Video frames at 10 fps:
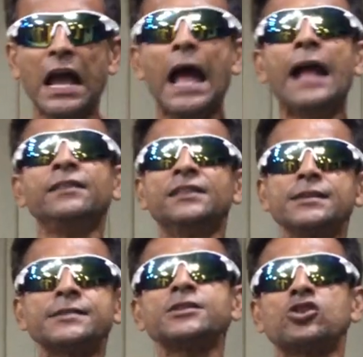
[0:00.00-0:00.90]
And
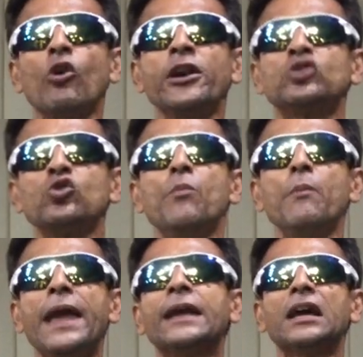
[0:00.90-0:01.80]
this is going to
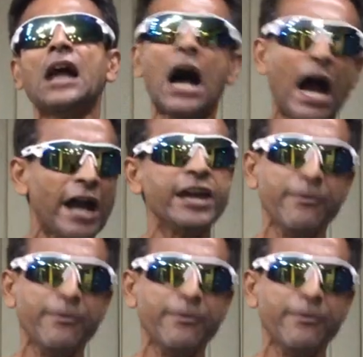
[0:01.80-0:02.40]
make a high